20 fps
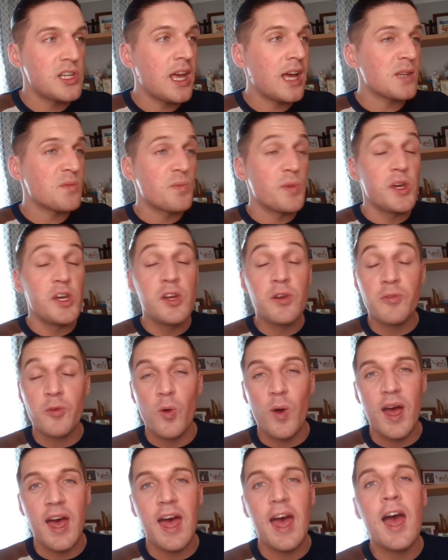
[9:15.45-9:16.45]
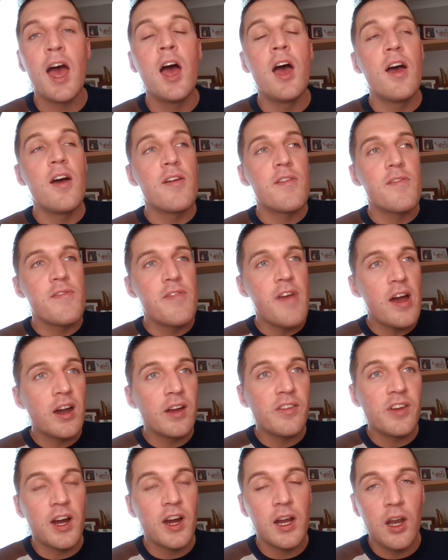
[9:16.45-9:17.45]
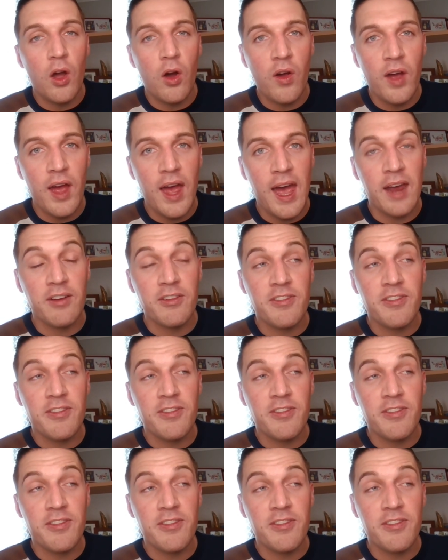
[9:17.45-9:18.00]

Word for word: She has beautiful hair, very, very long hair.